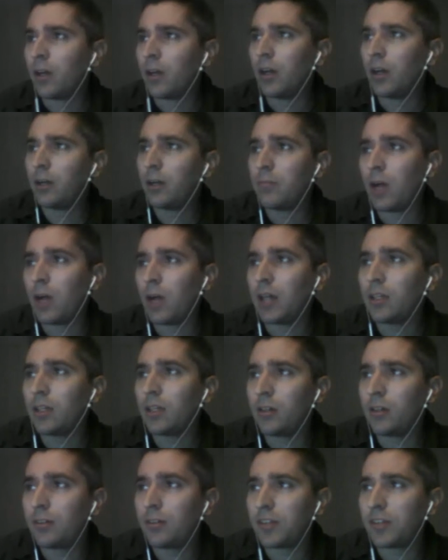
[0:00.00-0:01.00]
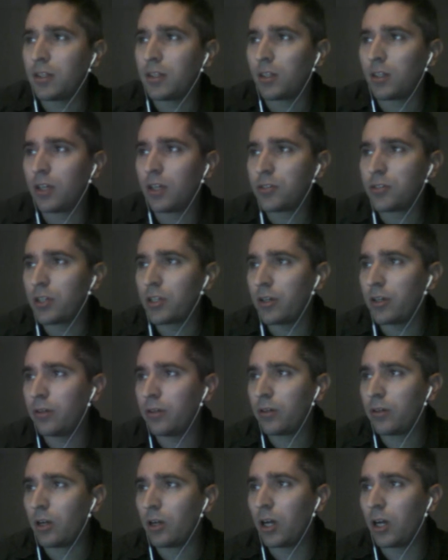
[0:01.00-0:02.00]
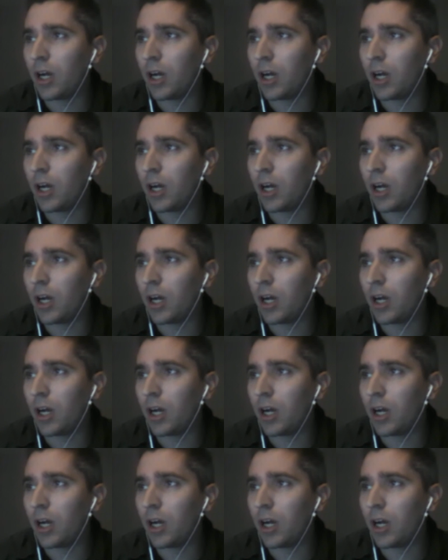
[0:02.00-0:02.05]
I can understand the logic here.